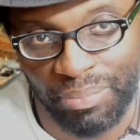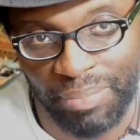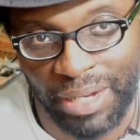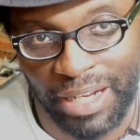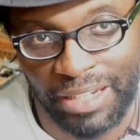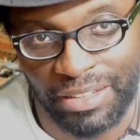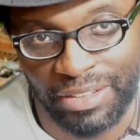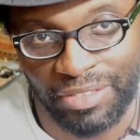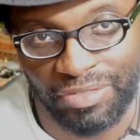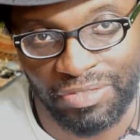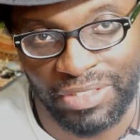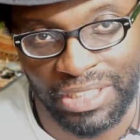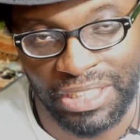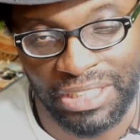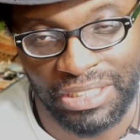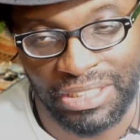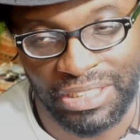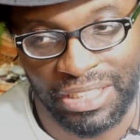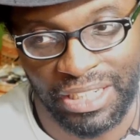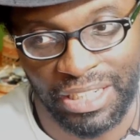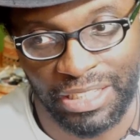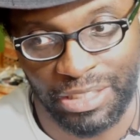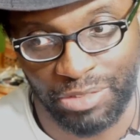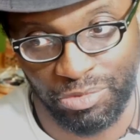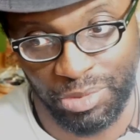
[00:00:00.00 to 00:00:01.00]
amount of
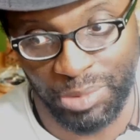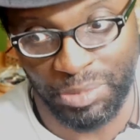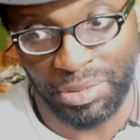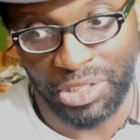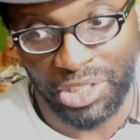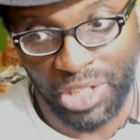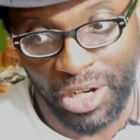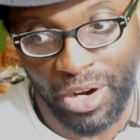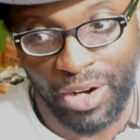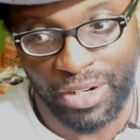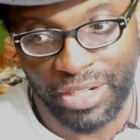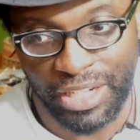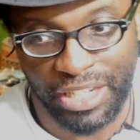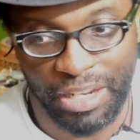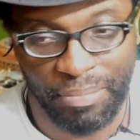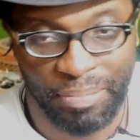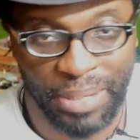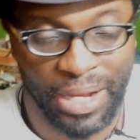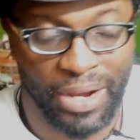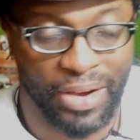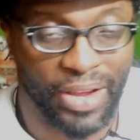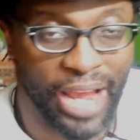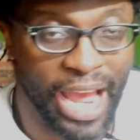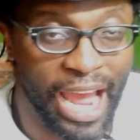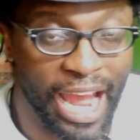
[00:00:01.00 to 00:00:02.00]
detail, if we were talking
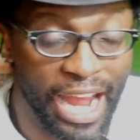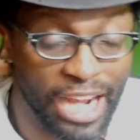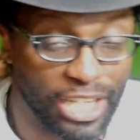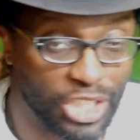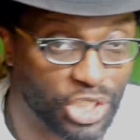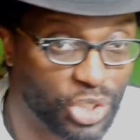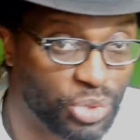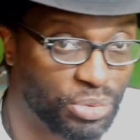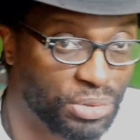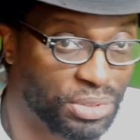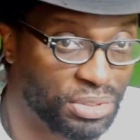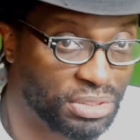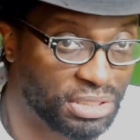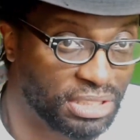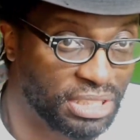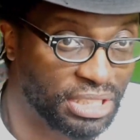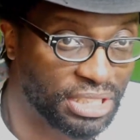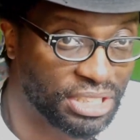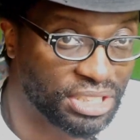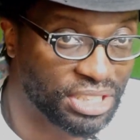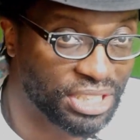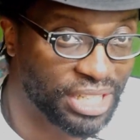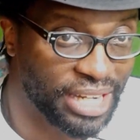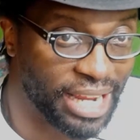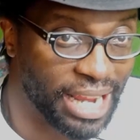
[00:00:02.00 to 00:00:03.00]
about actual
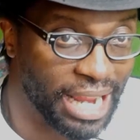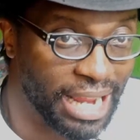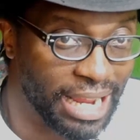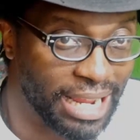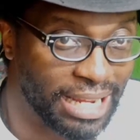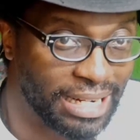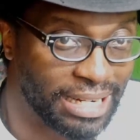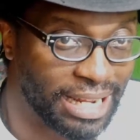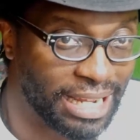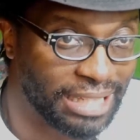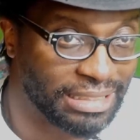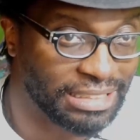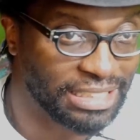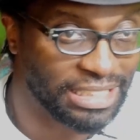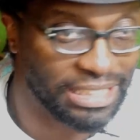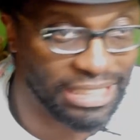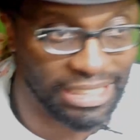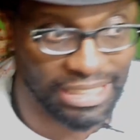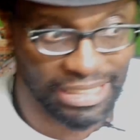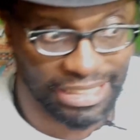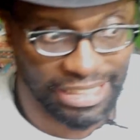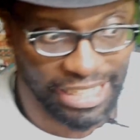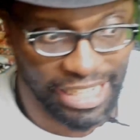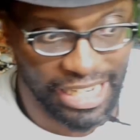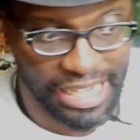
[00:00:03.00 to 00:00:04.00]
6K and that
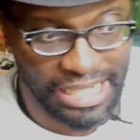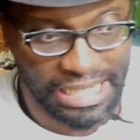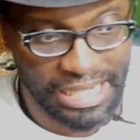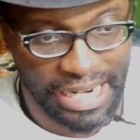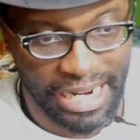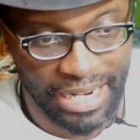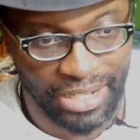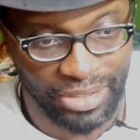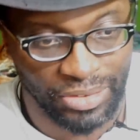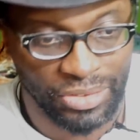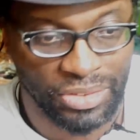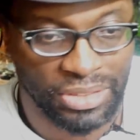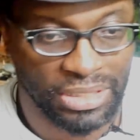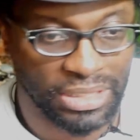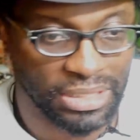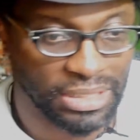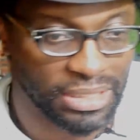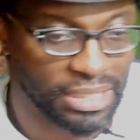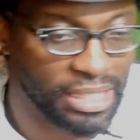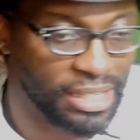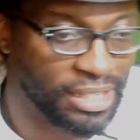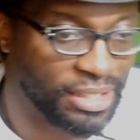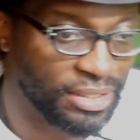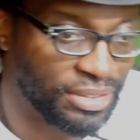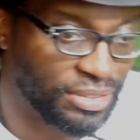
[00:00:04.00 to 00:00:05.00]
6K
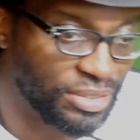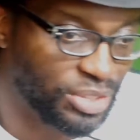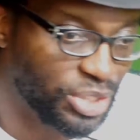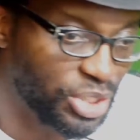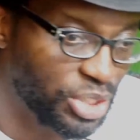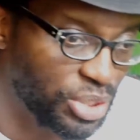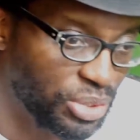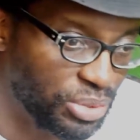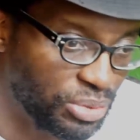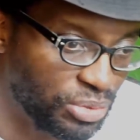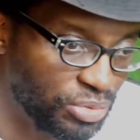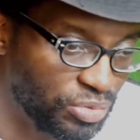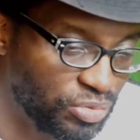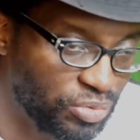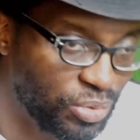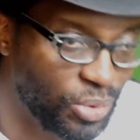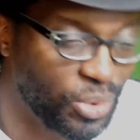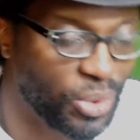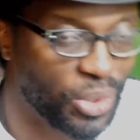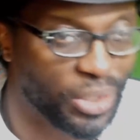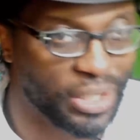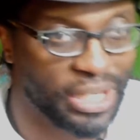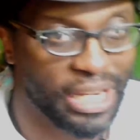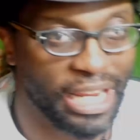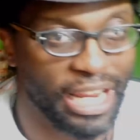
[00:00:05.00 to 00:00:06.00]
downscale to
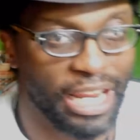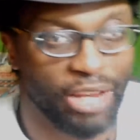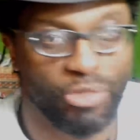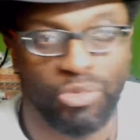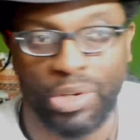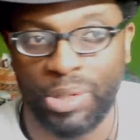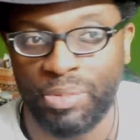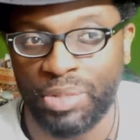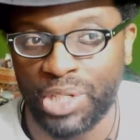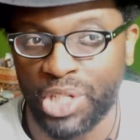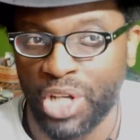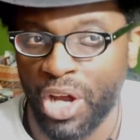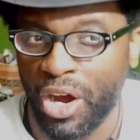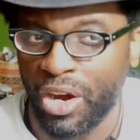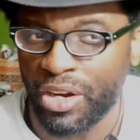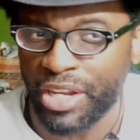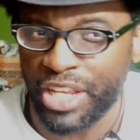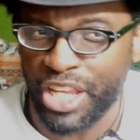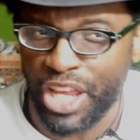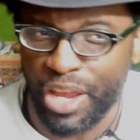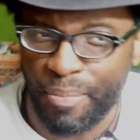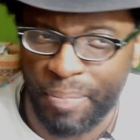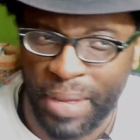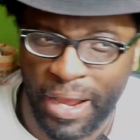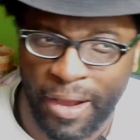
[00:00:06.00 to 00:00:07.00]
4K, if we were
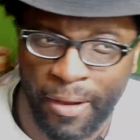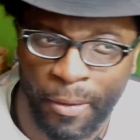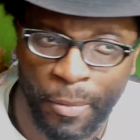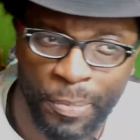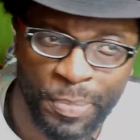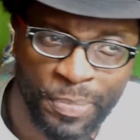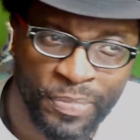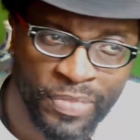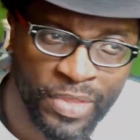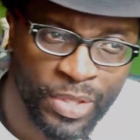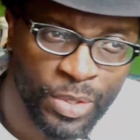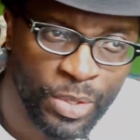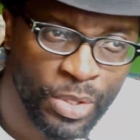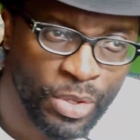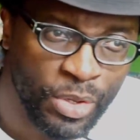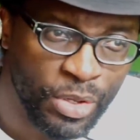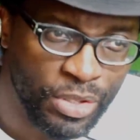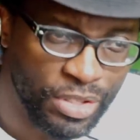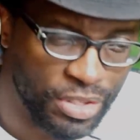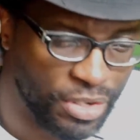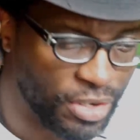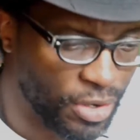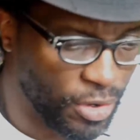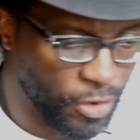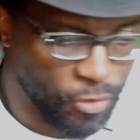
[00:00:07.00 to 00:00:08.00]
talking about
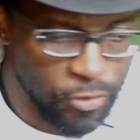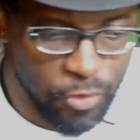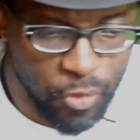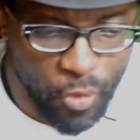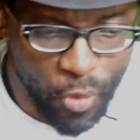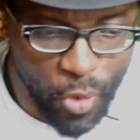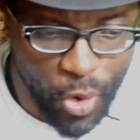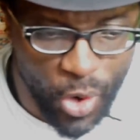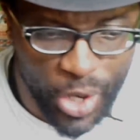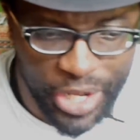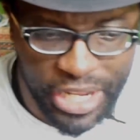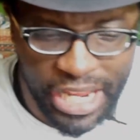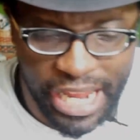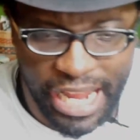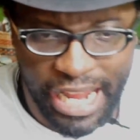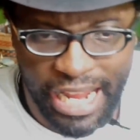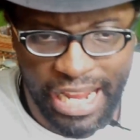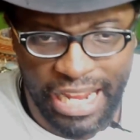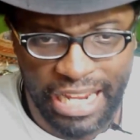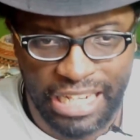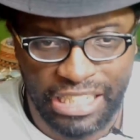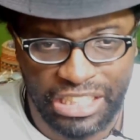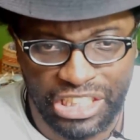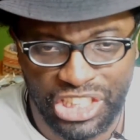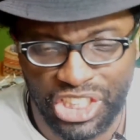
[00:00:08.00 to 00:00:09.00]

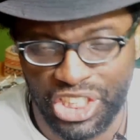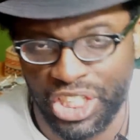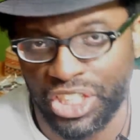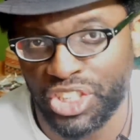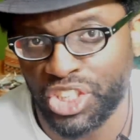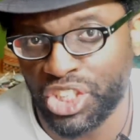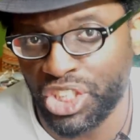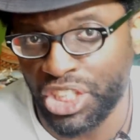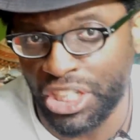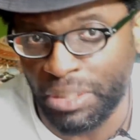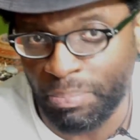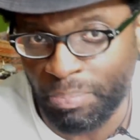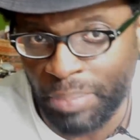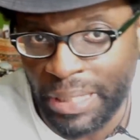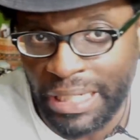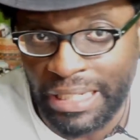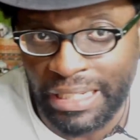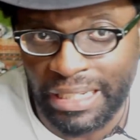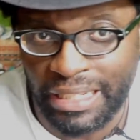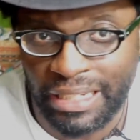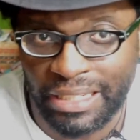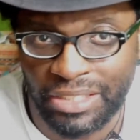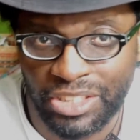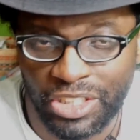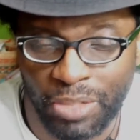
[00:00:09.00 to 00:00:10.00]
4K
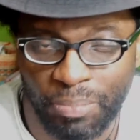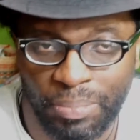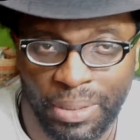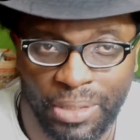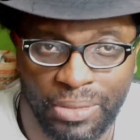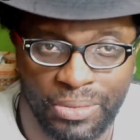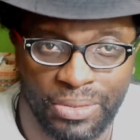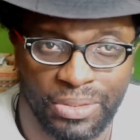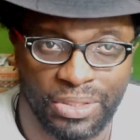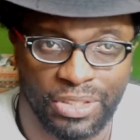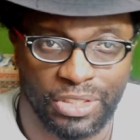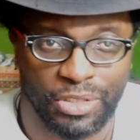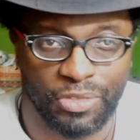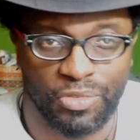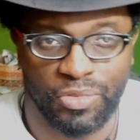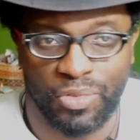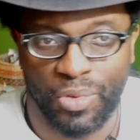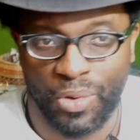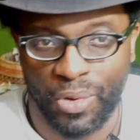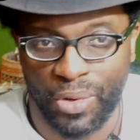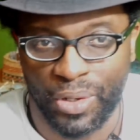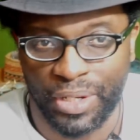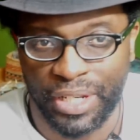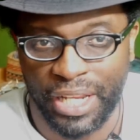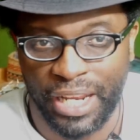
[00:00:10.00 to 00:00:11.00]
60p as opposed to
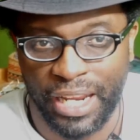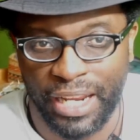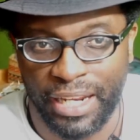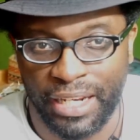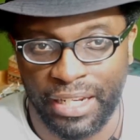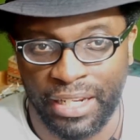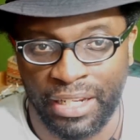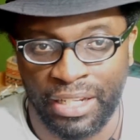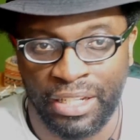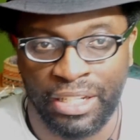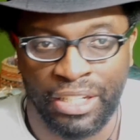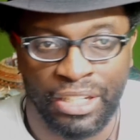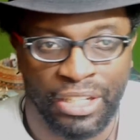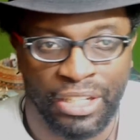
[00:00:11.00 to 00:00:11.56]
4K